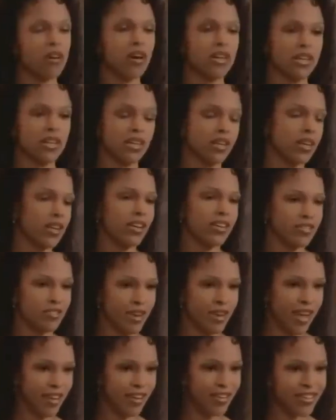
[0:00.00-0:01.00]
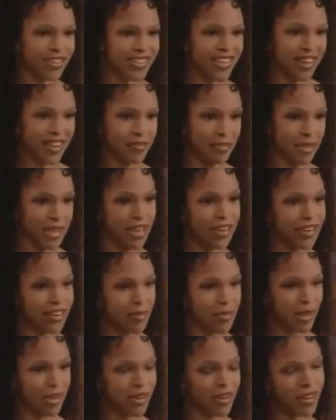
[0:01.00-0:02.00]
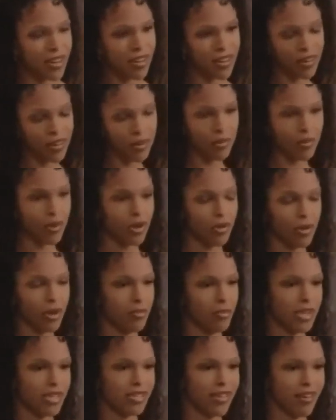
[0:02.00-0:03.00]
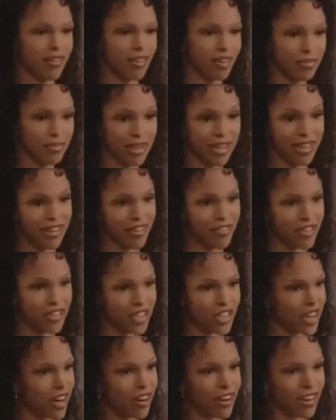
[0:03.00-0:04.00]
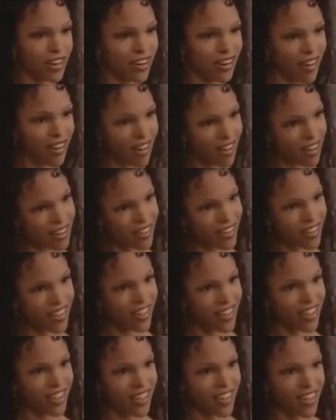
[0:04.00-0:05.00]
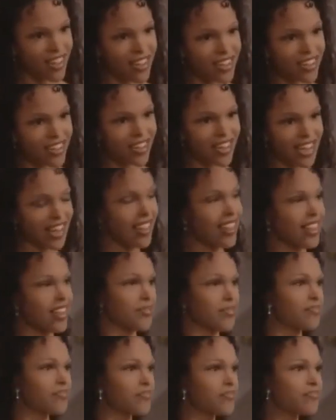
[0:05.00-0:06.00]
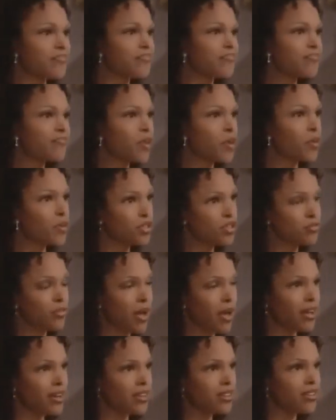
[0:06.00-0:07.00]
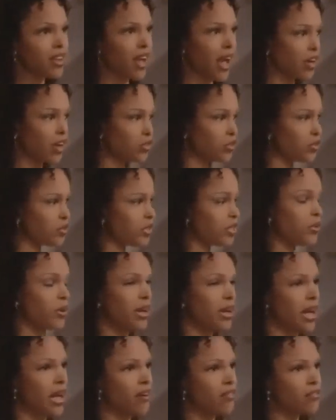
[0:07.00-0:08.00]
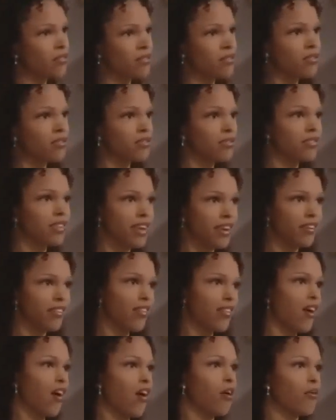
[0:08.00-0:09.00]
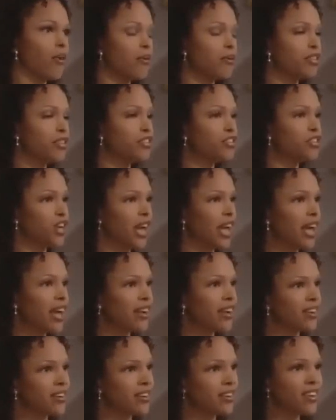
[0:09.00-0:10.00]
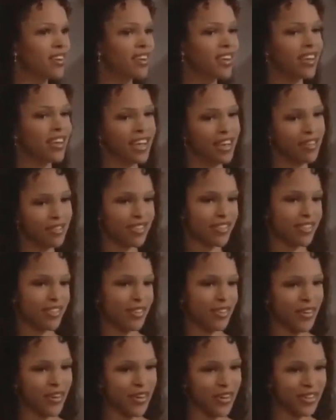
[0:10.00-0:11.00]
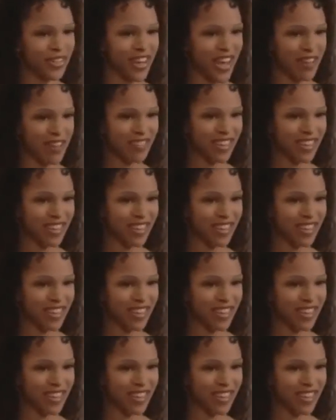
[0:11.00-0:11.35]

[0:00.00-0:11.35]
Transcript: oh, was... honey, honey, it's okay. You can tell him later. I mean, we don't want to miss out on being there for Sheridan at all. Ethan, would you mind actually going out there in the hallway with Chad and give us a little girl